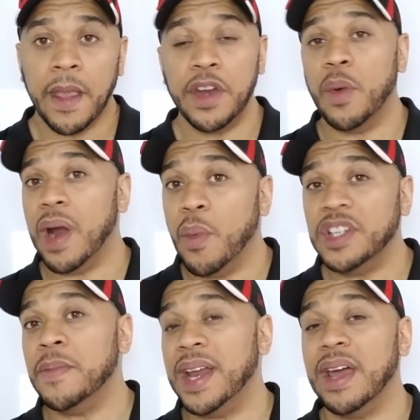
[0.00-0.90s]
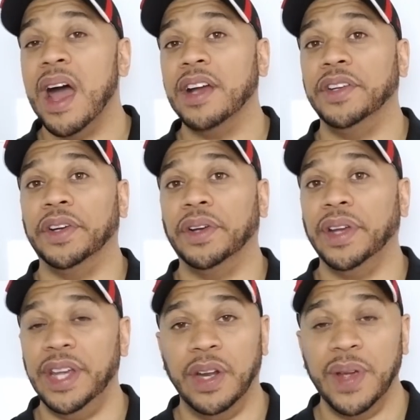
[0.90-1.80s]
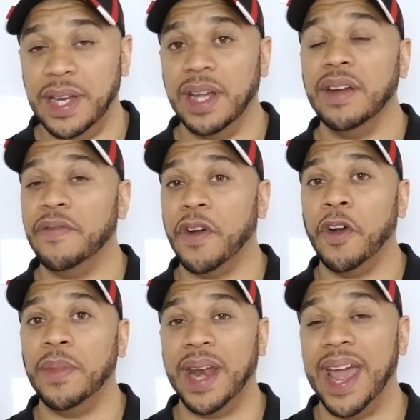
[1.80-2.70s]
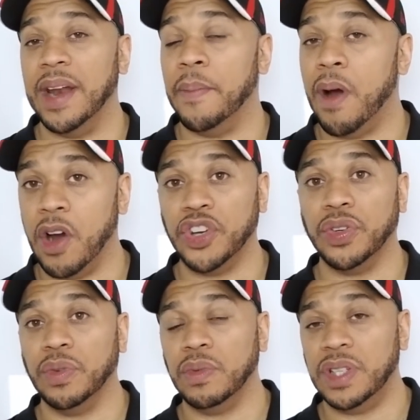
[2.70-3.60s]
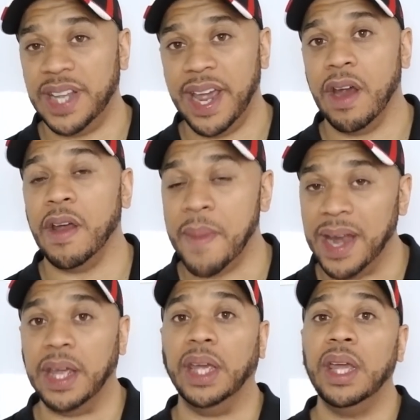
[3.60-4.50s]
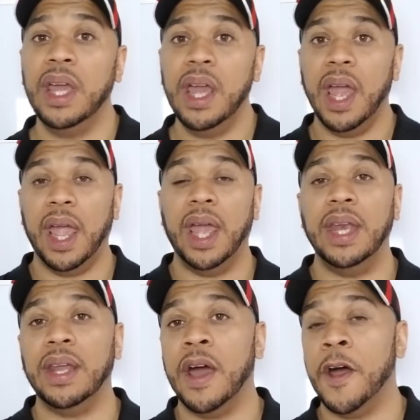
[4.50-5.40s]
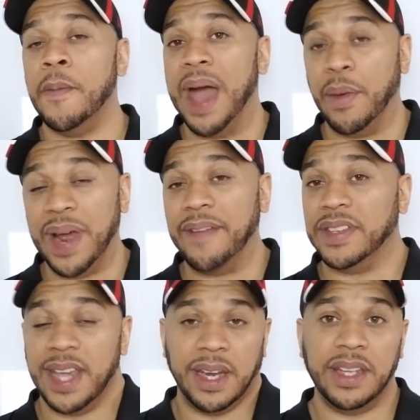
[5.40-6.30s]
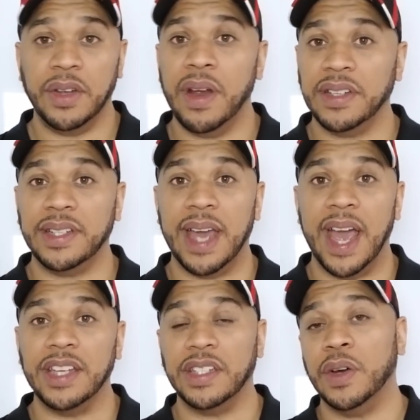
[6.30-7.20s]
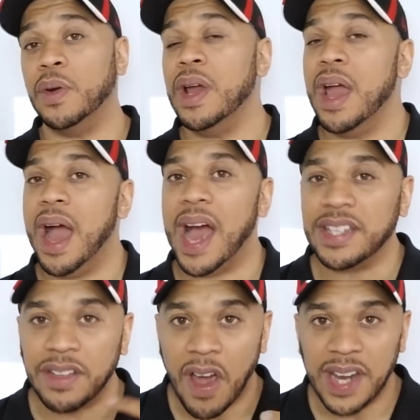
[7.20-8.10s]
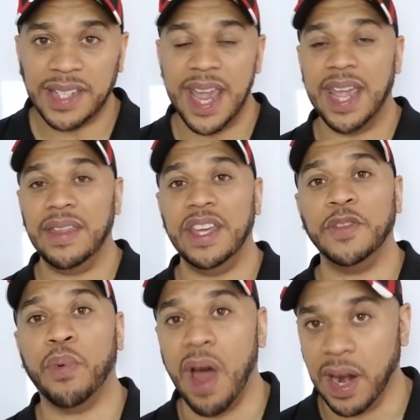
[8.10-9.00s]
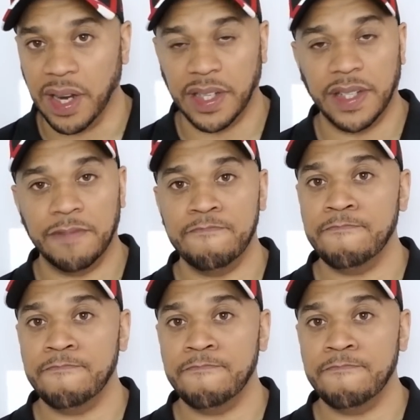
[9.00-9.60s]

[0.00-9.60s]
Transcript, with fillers: you know, when I went to my doctor, you know, he did confirm that I had a partial tear in my knee and um, I would have to take it easy on exercise. So I started taking these products.